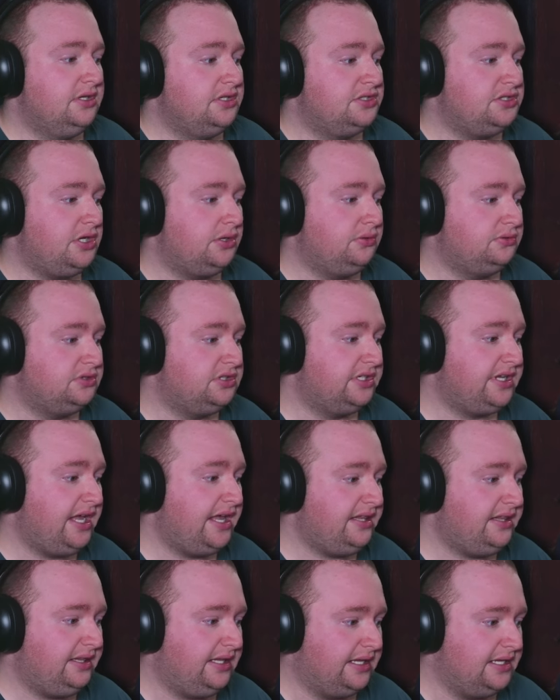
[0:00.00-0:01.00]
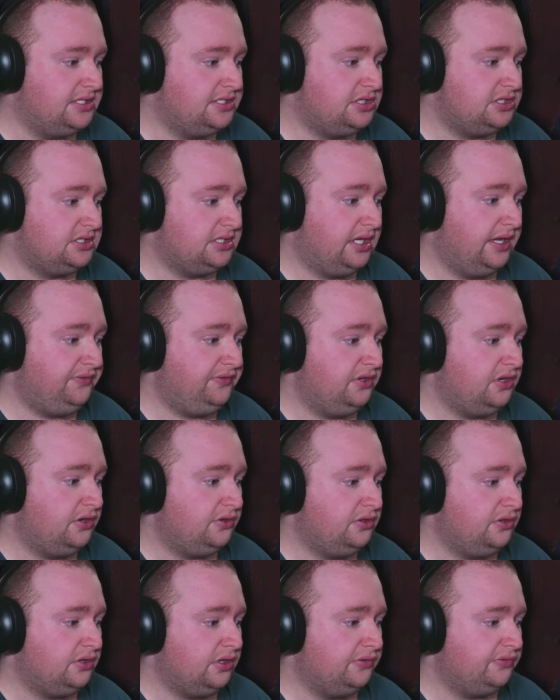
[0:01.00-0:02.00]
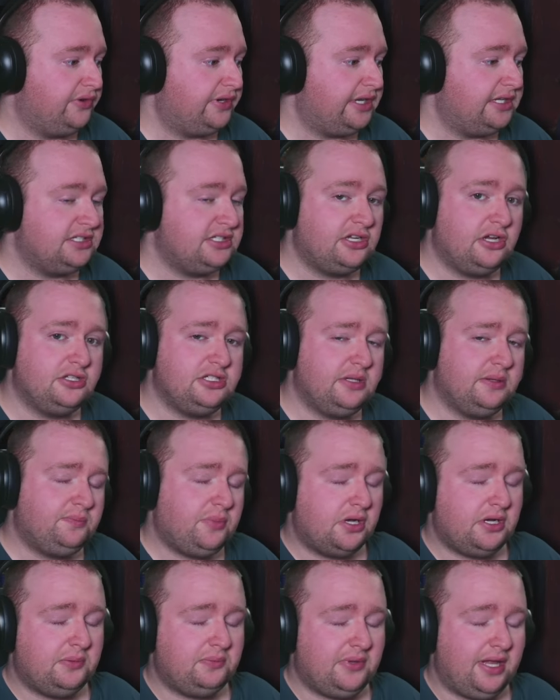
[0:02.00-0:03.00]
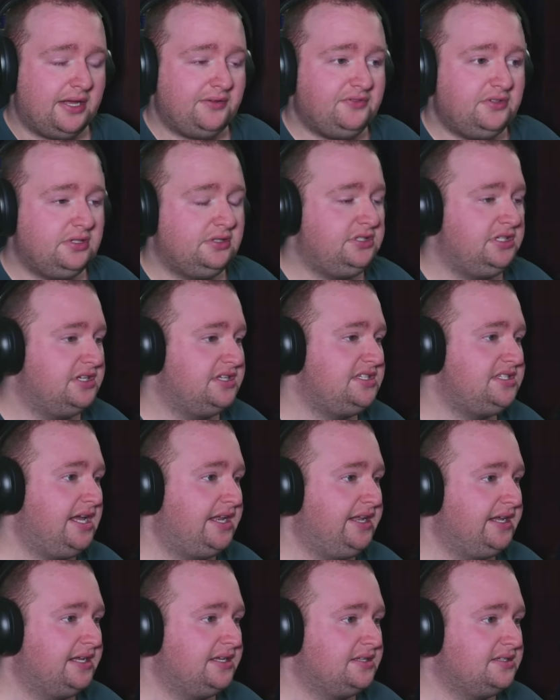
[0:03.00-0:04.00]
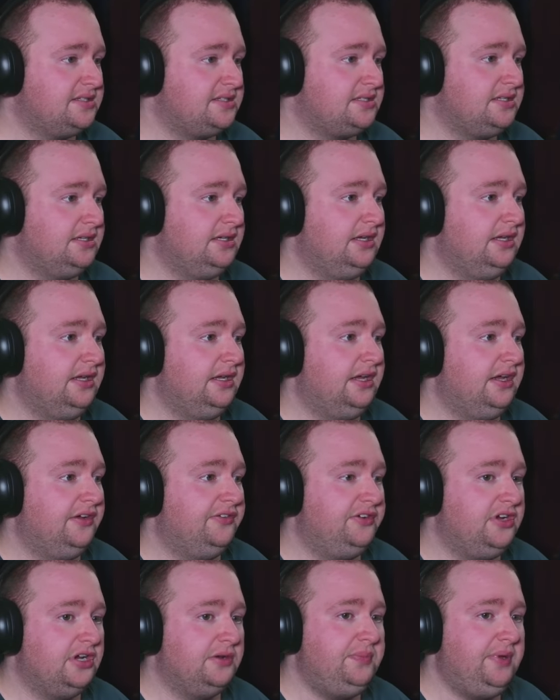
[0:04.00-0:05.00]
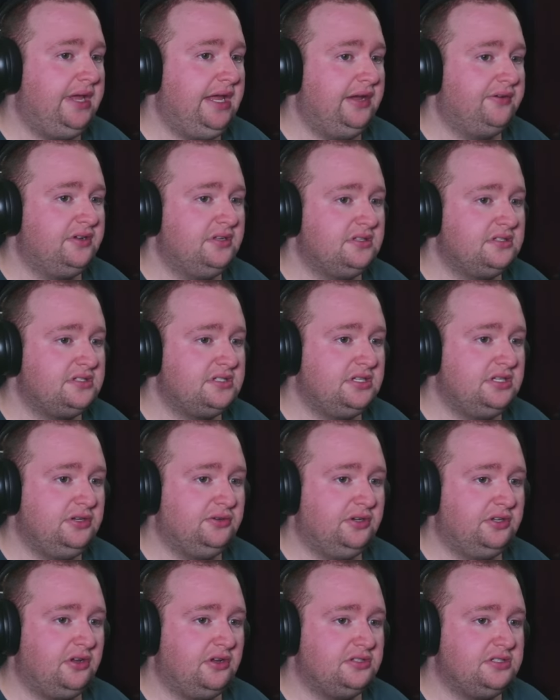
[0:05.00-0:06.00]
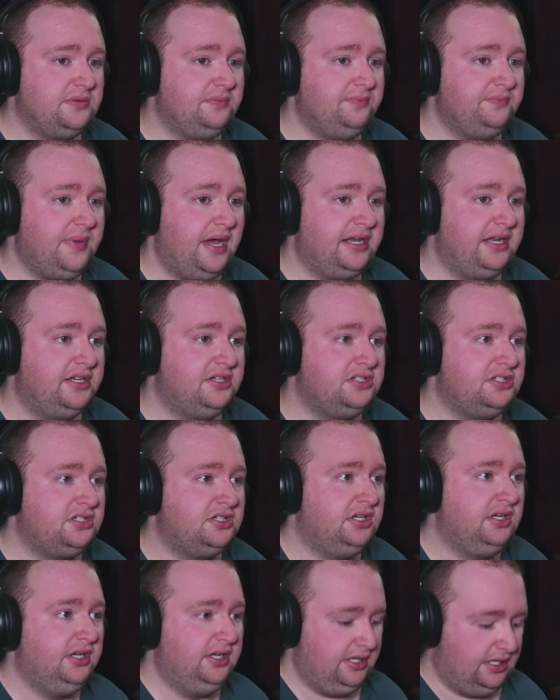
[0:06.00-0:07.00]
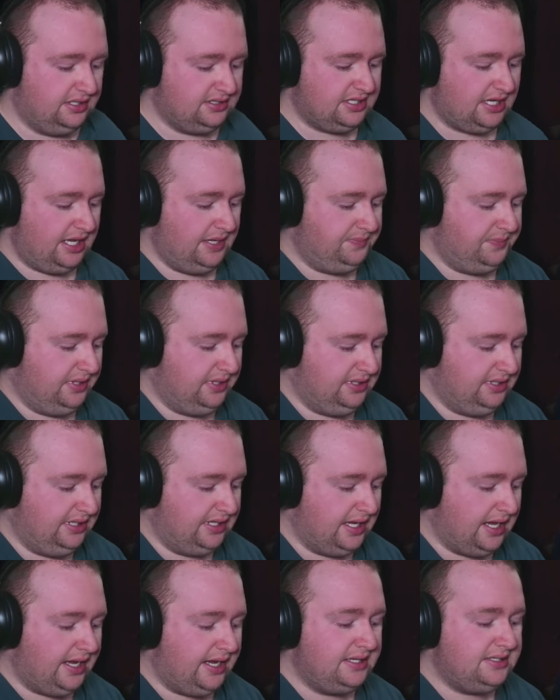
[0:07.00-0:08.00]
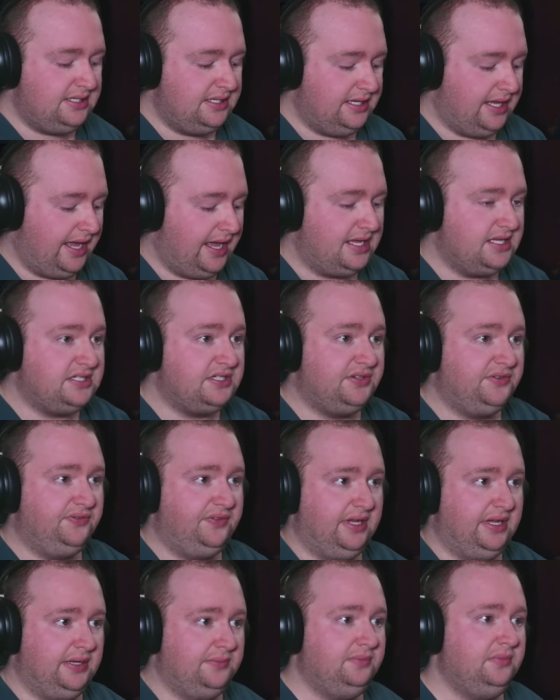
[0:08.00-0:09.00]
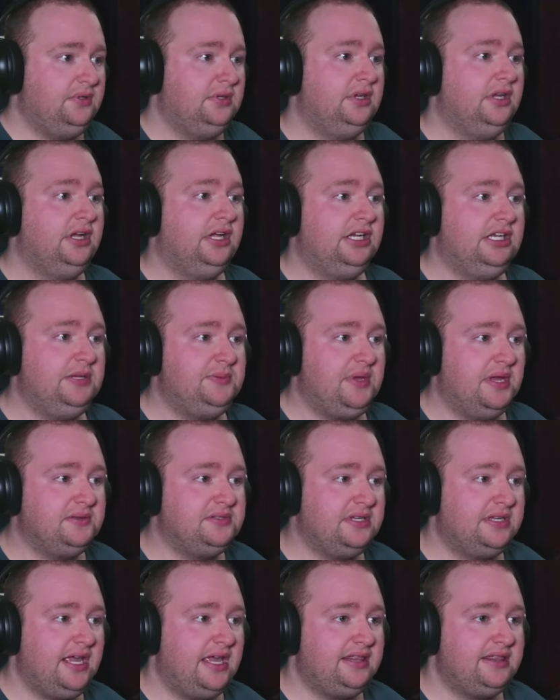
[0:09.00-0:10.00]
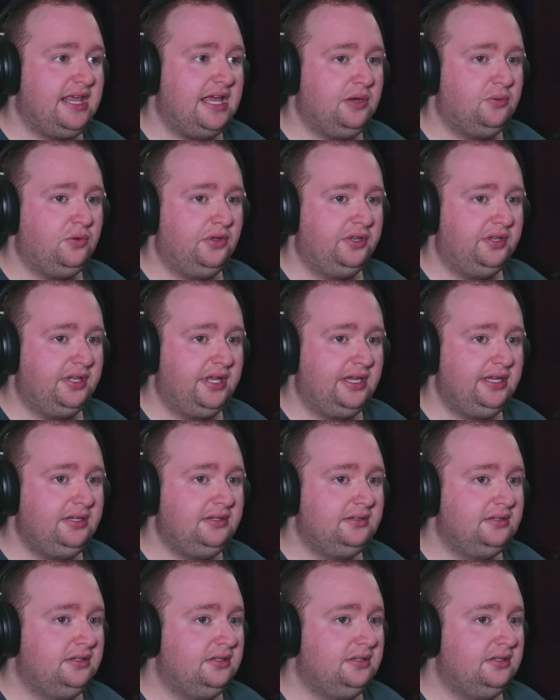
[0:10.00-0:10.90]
So to get these, if you don't know already, to go to the bottom left to your settings. For your appearance, you want to go to manage and type in the ITS theme and you'll be able to get that one there.